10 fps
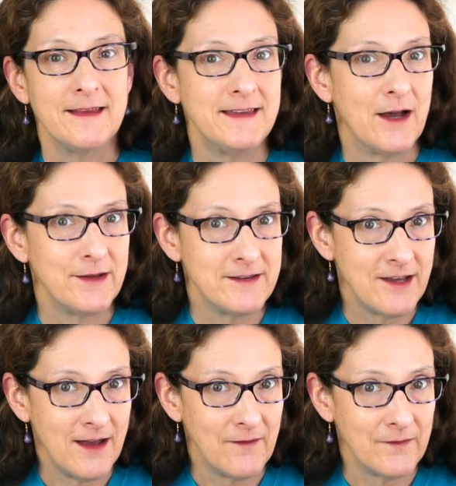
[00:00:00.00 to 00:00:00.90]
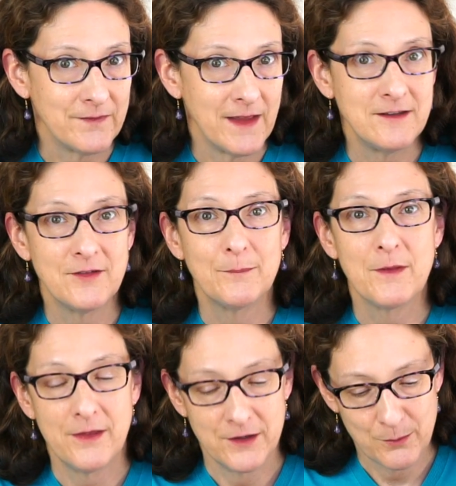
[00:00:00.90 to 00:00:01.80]
Now, Intel, they developed
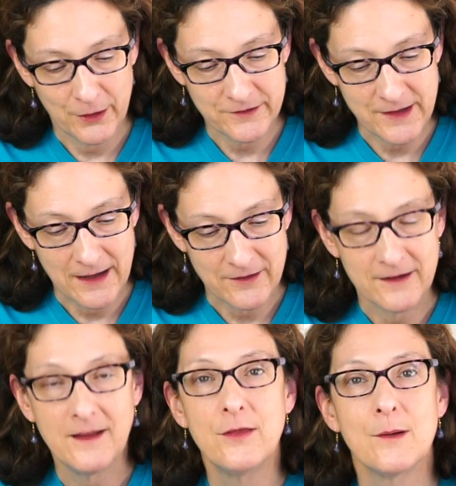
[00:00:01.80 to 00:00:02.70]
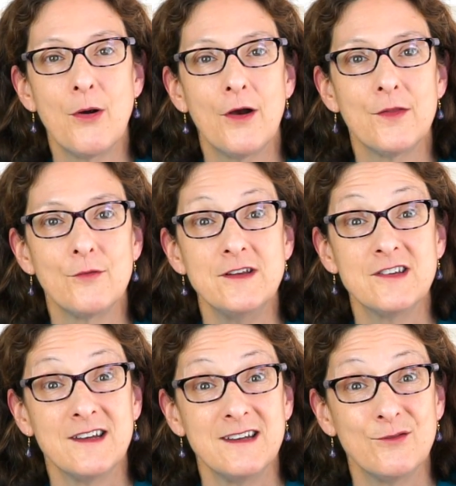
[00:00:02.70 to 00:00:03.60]
the Thunderbolt standard, and they thought part of the
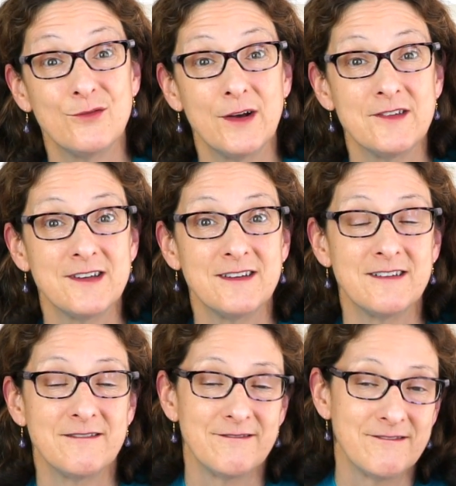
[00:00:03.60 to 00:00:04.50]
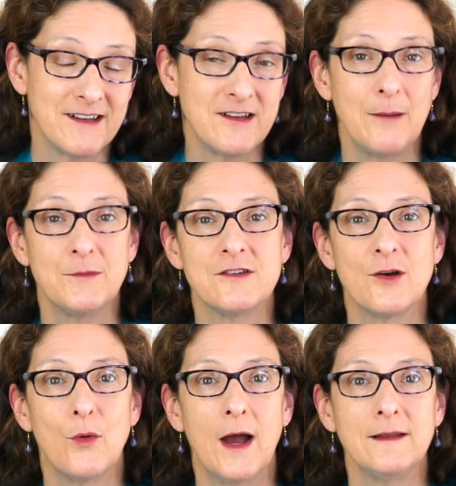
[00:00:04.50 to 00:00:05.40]
reason it wasn't adopted
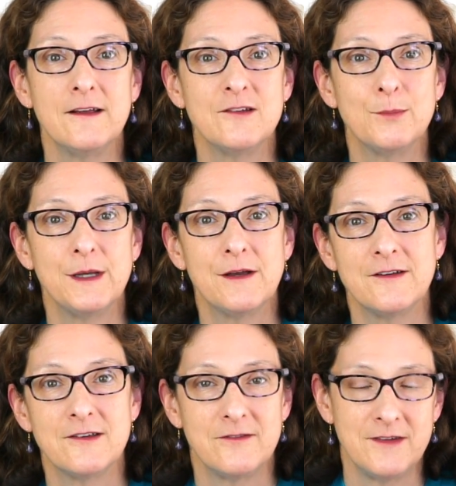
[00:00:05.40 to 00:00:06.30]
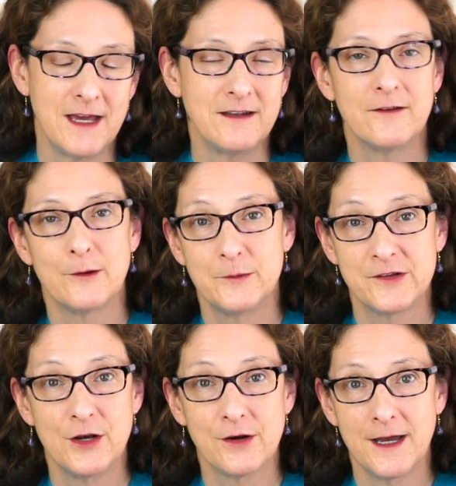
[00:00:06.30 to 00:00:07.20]
so widely is because of yet another
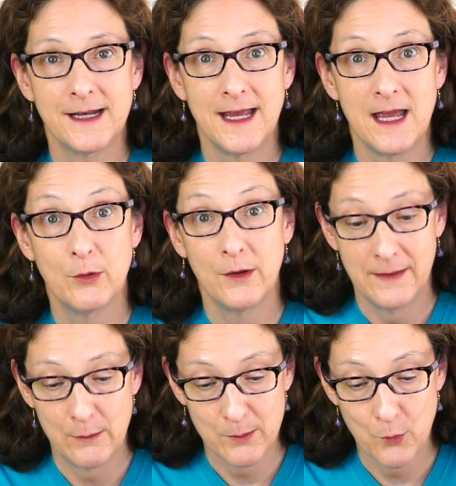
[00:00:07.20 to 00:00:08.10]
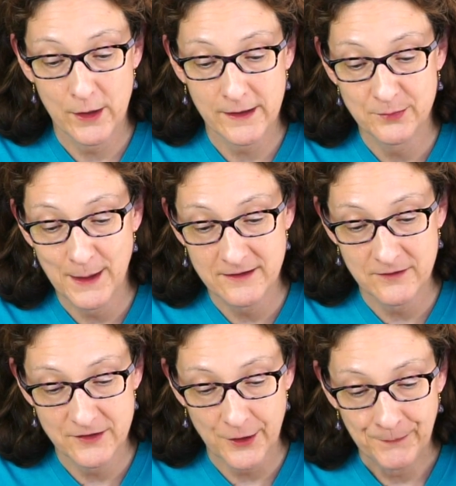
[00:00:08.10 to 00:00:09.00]
obscure kind of cable, and they were more
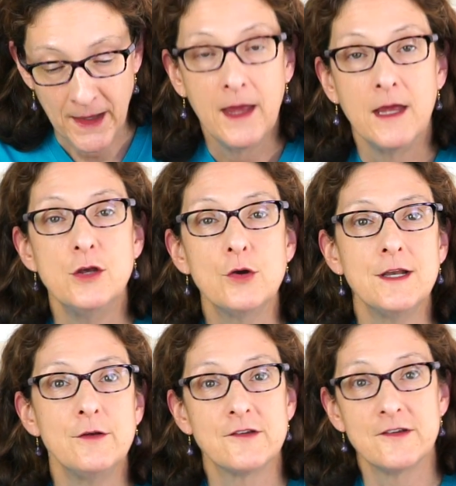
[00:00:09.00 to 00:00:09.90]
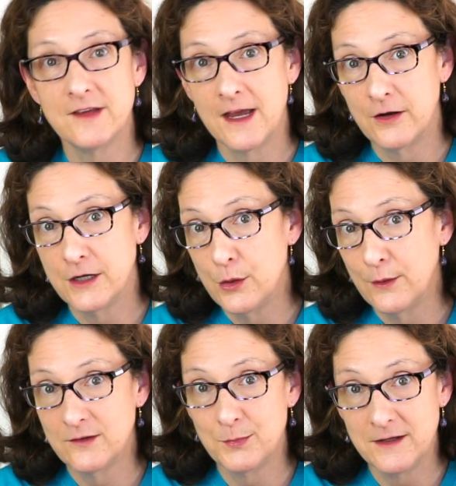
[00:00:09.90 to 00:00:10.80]
expensive. So you can use a standard
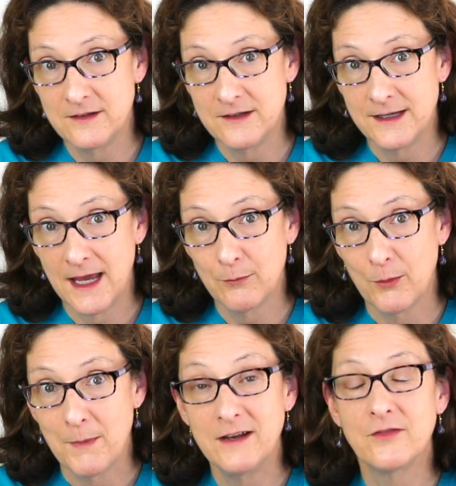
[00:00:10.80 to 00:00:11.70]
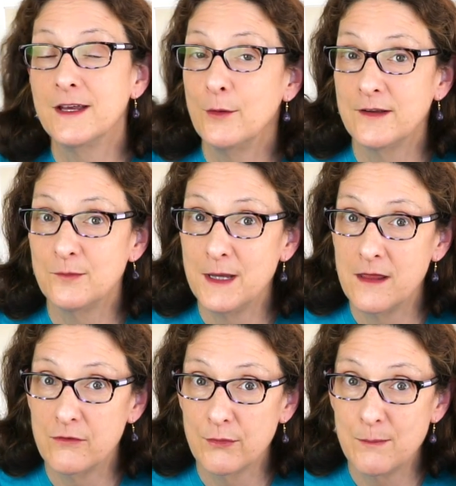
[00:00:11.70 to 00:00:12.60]
U S B C cable meant for U S
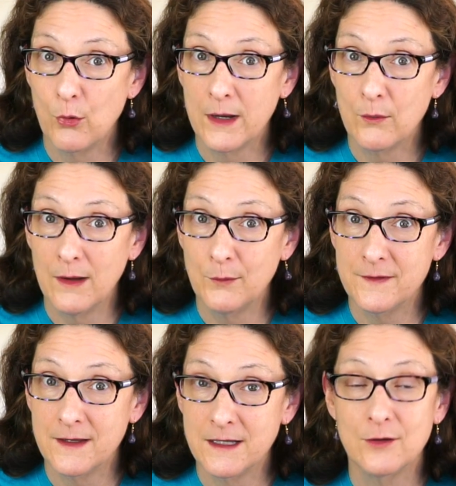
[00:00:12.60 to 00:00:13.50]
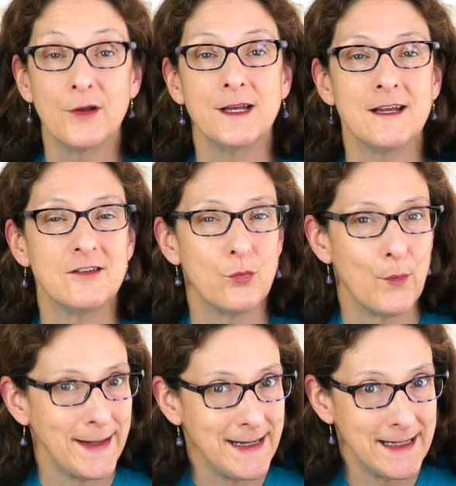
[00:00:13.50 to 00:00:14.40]
B three point one with it. You'll only get
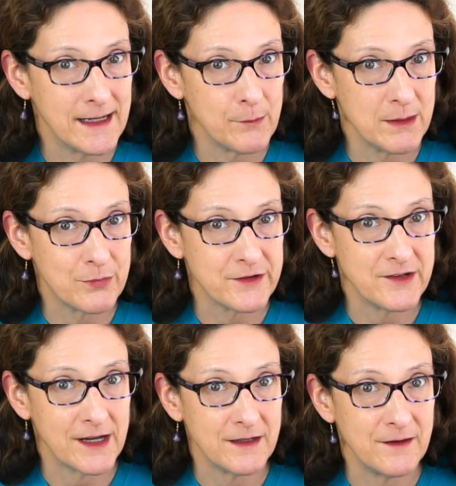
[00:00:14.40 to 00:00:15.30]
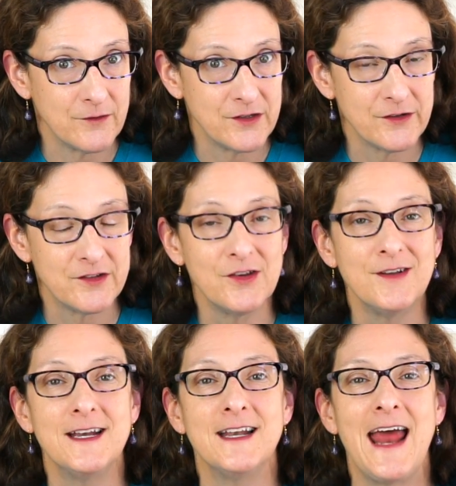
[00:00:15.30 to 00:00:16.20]
twenty gigabit per second though. So you'll still
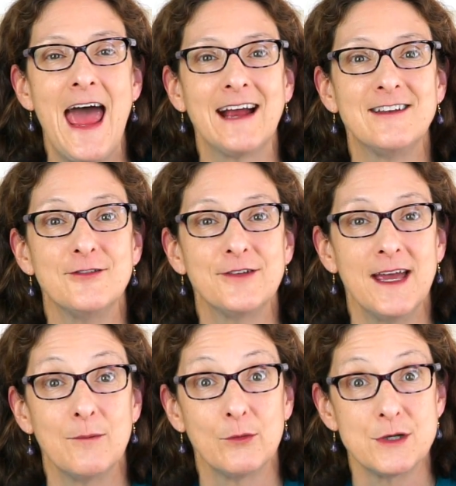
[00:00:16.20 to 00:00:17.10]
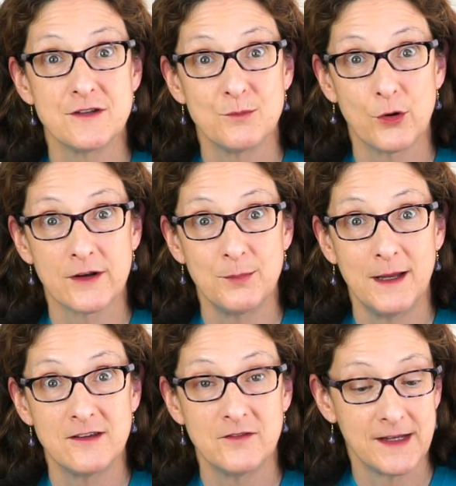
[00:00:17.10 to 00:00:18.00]
need an active cable, which is more
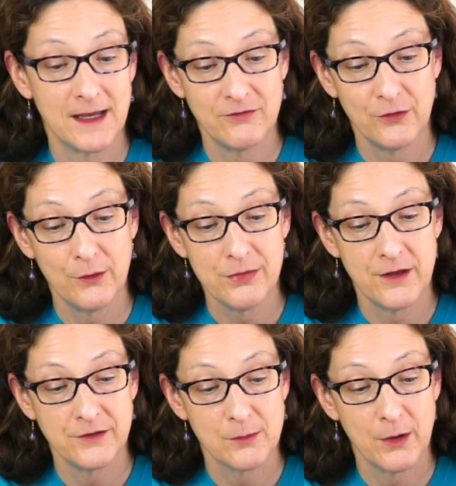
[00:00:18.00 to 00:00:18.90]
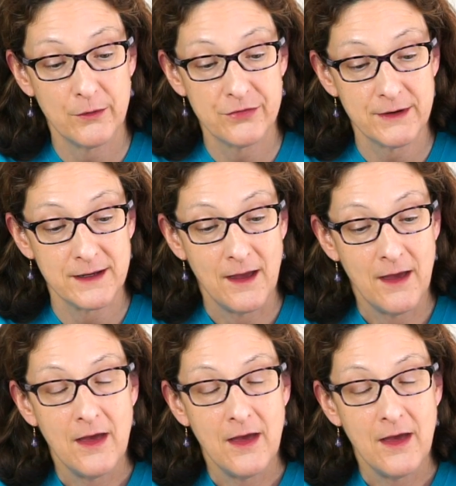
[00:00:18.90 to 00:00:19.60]
expensive, to get full Thunderbolt three.